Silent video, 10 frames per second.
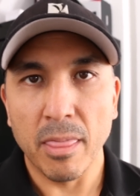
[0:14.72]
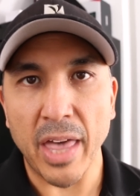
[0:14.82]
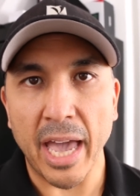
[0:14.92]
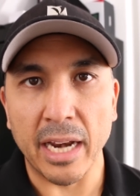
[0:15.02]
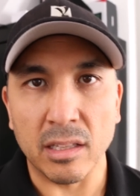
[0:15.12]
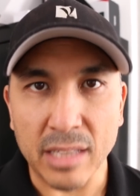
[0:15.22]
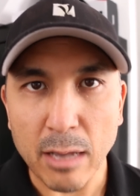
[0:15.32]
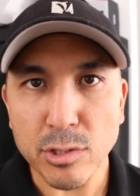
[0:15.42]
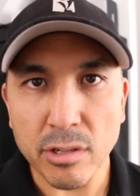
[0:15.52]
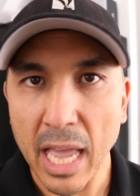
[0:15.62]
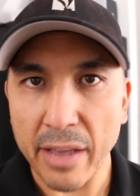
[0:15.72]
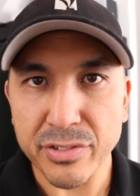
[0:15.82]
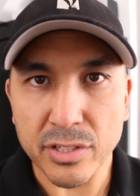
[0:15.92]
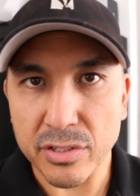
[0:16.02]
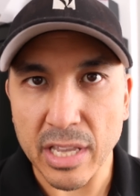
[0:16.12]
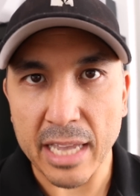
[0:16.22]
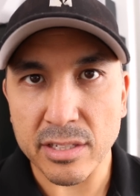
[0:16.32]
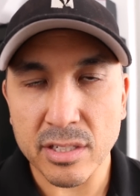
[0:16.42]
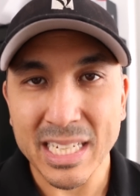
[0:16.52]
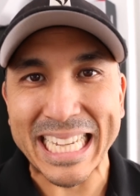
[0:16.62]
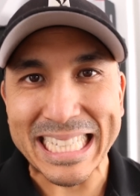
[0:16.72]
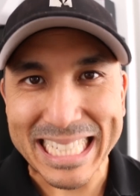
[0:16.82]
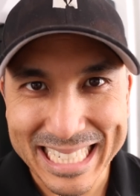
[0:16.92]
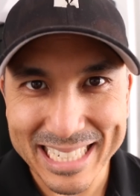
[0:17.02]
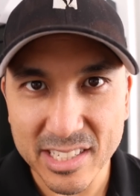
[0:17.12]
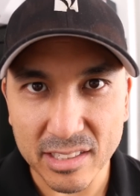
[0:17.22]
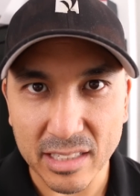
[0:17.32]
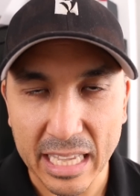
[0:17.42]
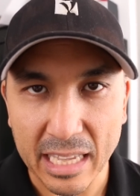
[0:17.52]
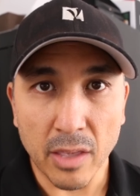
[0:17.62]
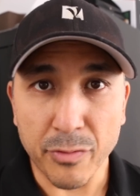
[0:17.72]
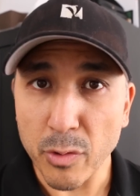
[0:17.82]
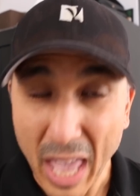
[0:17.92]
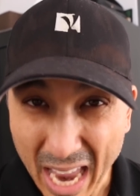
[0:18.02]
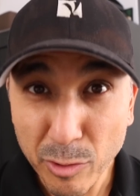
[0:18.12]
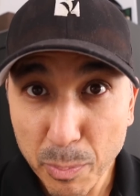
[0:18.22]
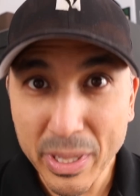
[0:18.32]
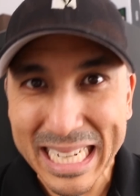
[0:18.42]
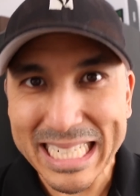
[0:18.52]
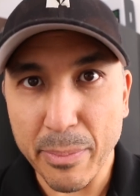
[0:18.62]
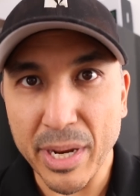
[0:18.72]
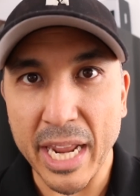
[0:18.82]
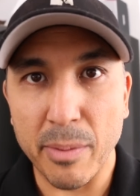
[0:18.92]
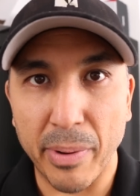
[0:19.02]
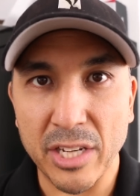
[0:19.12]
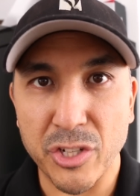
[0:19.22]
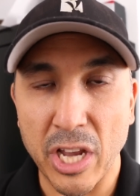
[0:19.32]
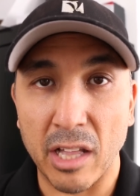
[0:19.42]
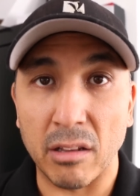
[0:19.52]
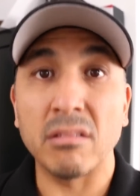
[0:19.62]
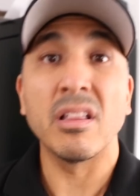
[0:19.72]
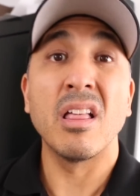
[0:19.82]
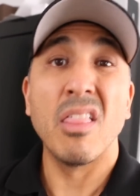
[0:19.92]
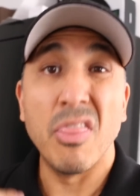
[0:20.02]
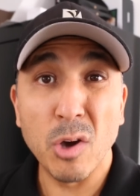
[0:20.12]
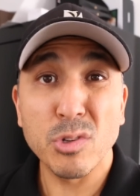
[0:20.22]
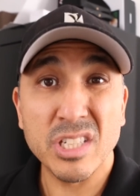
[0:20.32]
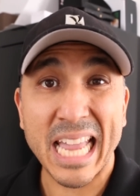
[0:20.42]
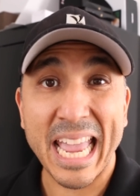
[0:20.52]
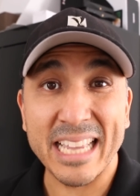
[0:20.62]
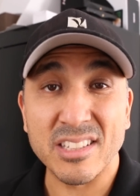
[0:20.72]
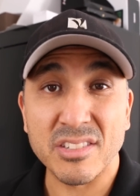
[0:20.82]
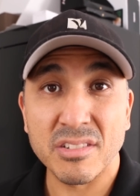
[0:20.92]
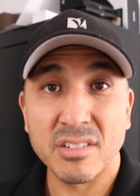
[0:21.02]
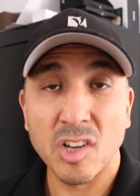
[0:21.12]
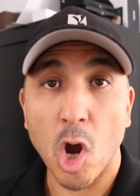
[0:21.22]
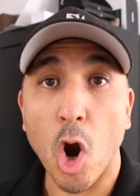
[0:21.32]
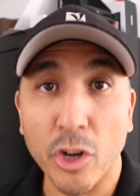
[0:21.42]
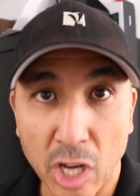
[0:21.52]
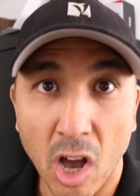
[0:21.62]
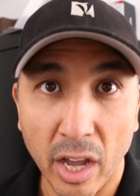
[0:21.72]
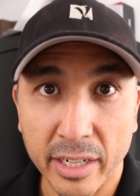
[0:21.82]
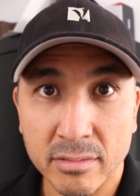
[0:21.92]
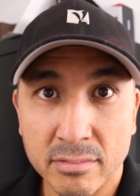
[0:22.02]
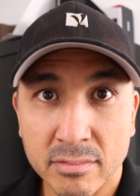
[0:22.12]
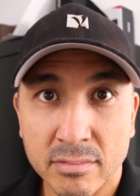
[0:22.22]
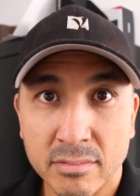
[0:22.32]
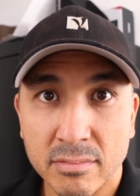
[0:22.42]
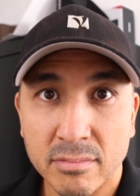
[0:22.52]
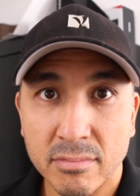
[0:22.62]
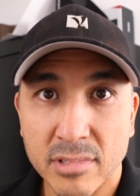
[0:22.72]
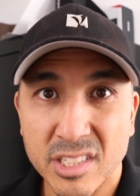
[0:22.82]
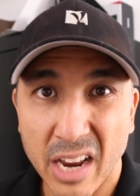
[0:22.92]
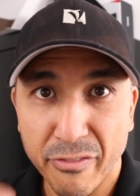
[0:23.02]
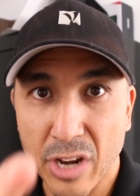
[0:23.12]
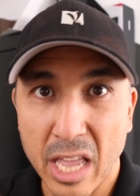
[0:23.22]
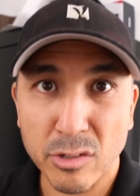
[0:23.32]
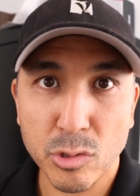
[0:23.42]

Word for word: that allows you to have success consistently? If you've ever been intimidated by gel, those days are gone. It's time for nail